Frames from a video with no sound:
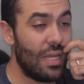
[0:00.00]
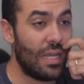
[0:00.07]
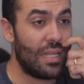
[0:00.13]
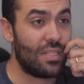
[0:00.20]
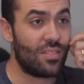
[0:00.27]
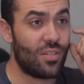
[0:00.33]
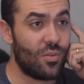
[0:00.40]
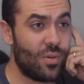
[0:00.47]

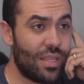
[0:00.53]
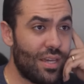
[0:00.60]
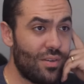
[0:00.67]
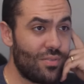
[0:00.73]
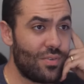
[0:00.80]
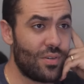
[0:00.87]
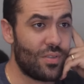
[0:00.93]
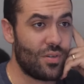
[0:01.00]
And so
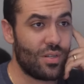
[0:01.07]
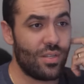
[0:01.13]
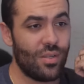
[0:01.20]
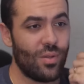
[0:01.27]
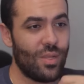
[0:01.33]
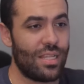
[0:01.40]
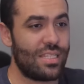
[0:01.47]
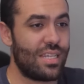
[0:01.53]
without further
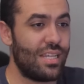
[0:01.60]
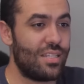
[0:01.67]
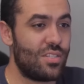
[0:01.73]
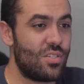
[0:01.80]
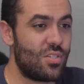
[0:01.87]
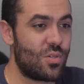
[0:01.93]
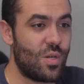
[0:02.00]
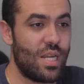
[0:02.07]
ado, let's get
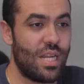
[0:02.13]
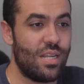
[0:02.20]
straight